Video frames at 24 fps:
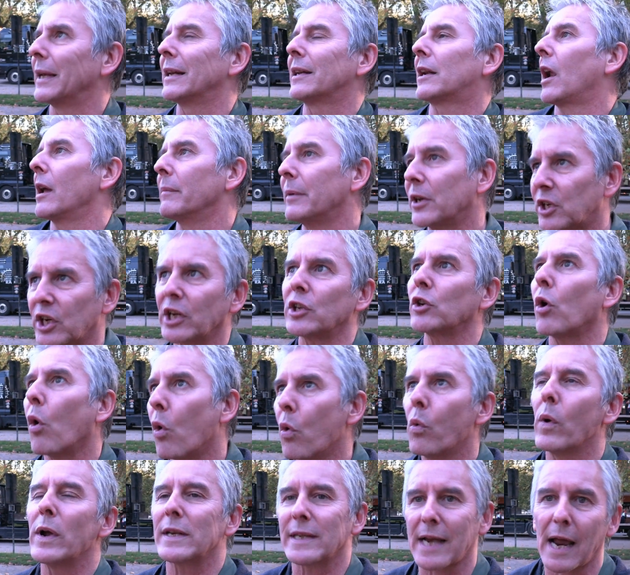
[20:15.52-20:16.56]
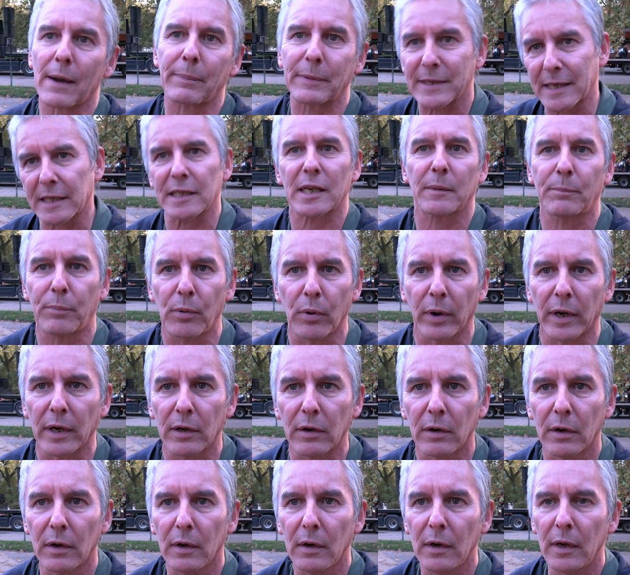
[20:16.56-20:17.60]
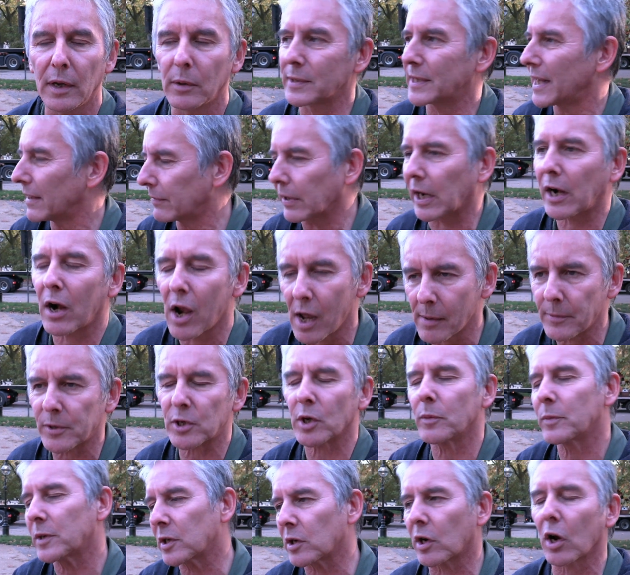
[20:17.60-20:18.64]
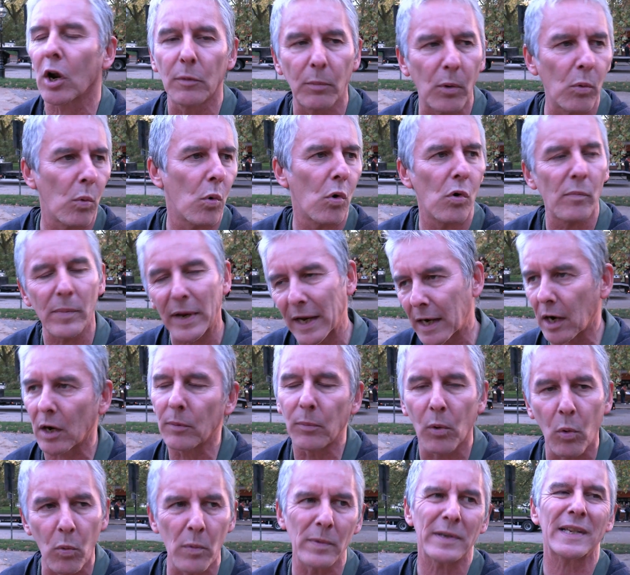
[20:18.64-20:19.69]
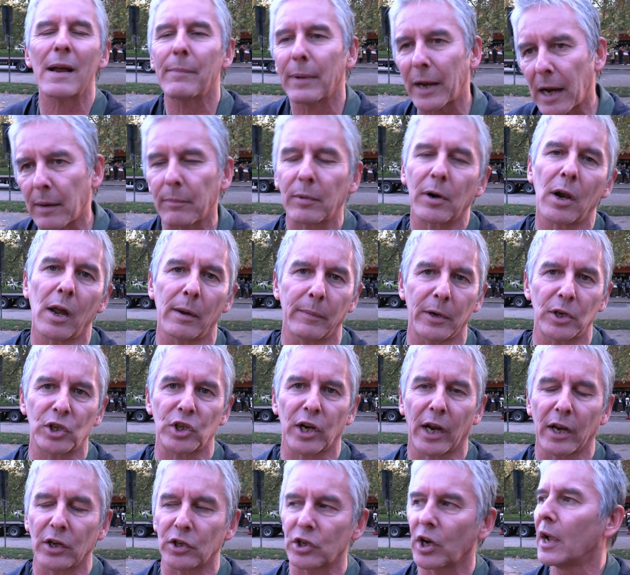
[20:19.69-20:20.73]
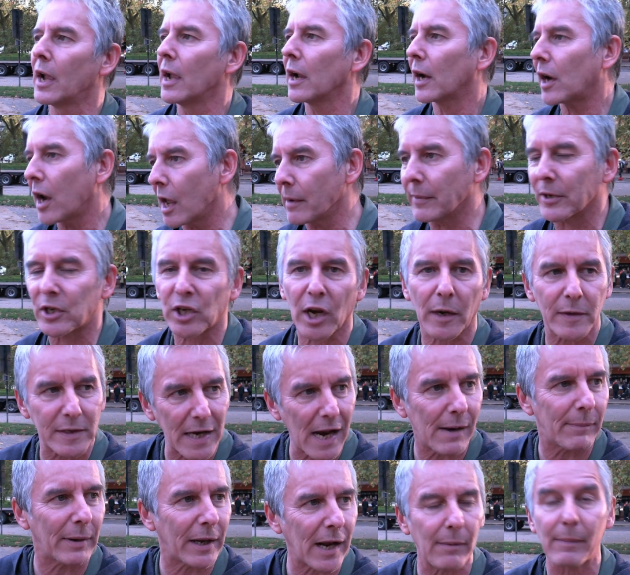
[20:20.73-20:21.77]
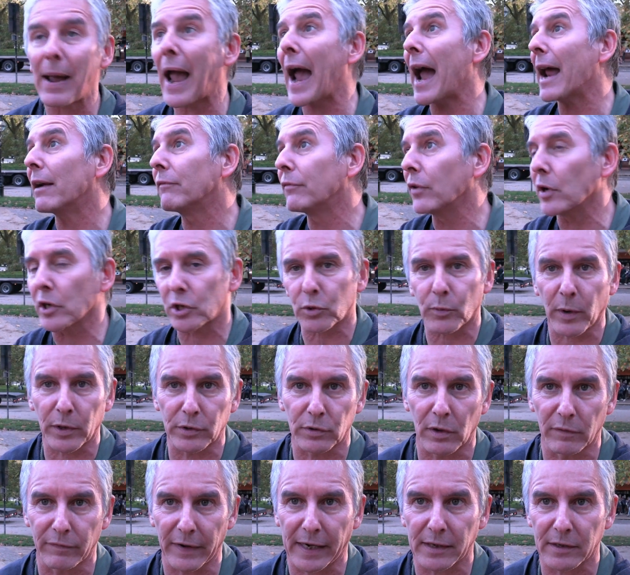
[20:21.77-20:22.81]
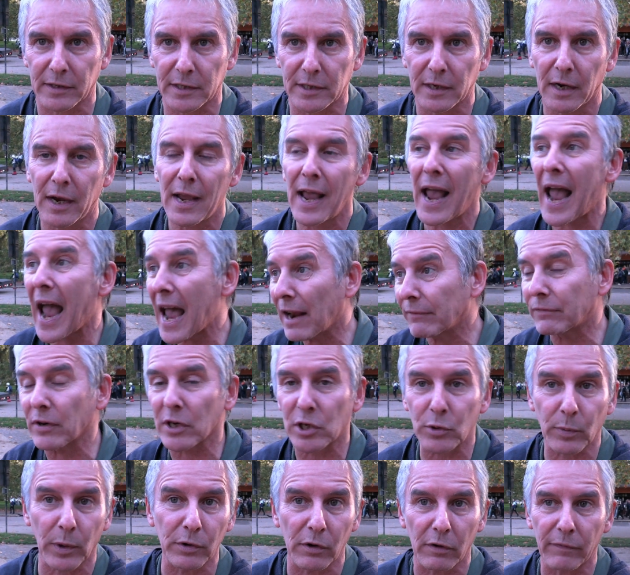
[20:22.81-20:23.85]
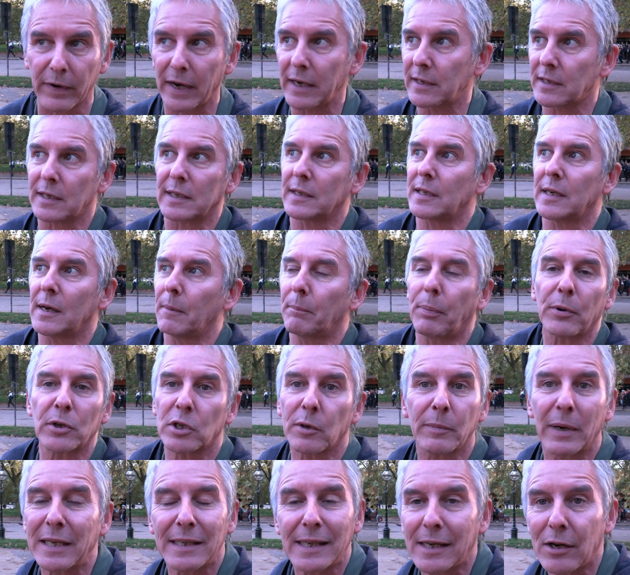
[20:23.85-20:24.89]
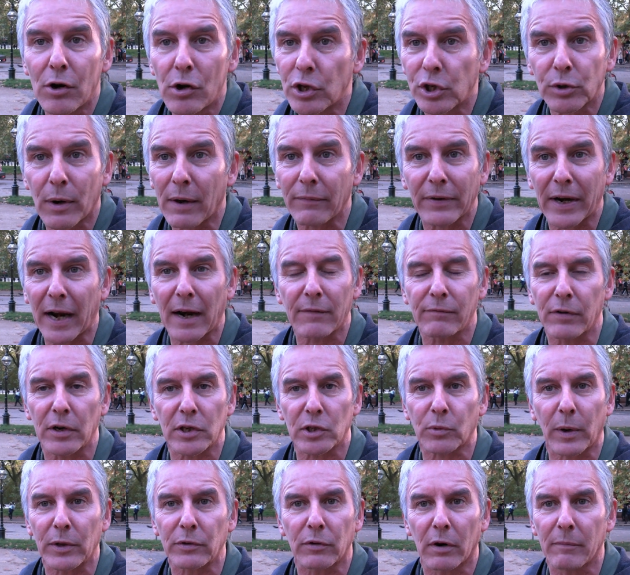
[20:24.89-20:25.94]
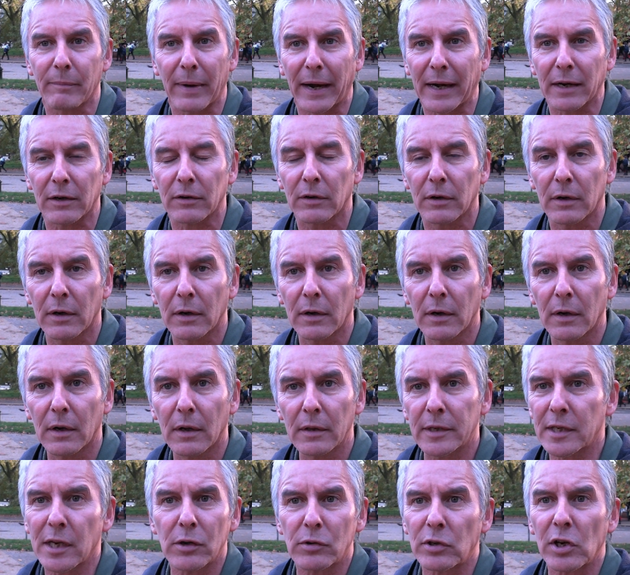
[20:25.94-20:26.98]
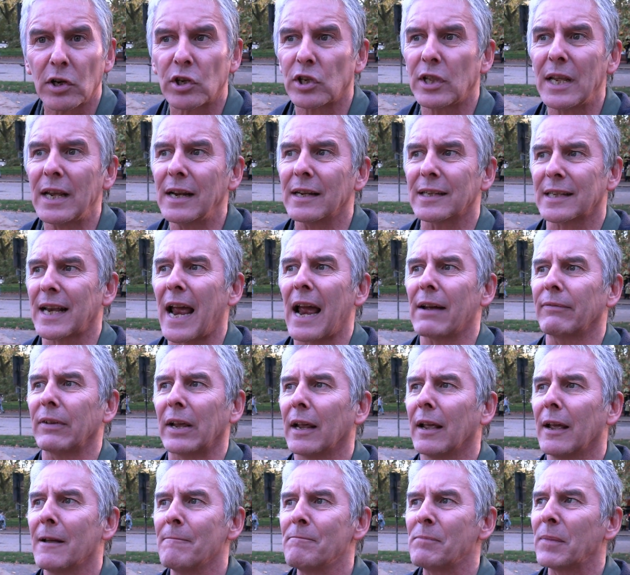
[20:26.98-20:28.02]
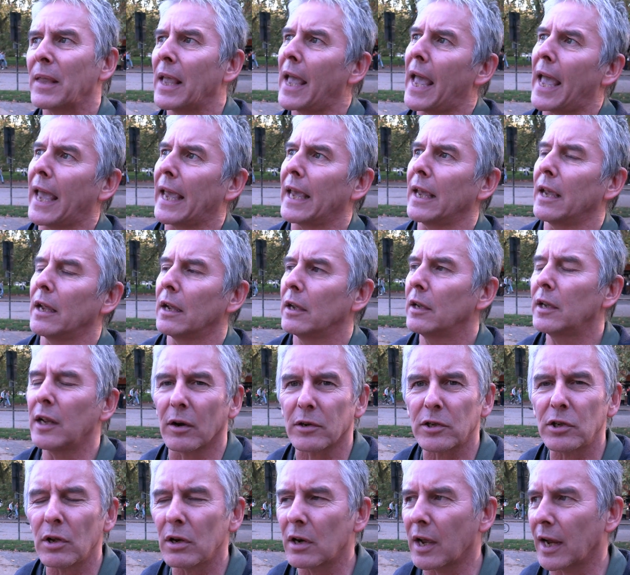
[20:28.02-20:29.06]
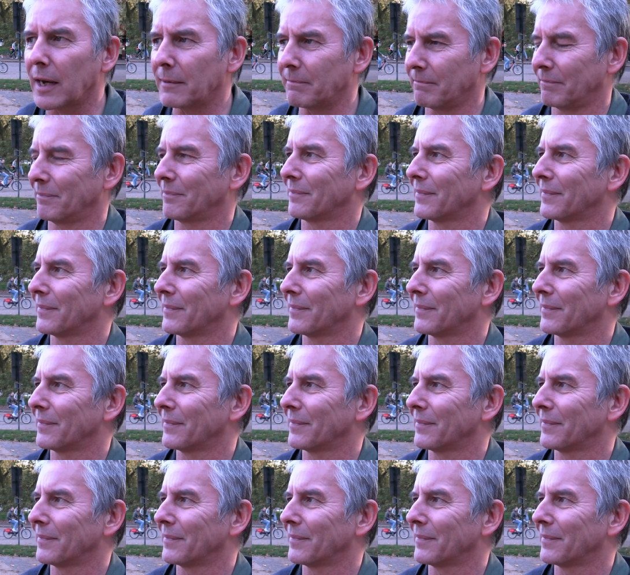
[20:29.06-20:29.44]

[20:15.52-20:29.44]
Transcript: climate change always happens, that's the point. It was never climate change, it was global warming. Global warming has now become climate change. Climate change has now become adverse weather events. Adverse weather events is an impossibility not to have an adverse weather event. There's no such thing as having it's not like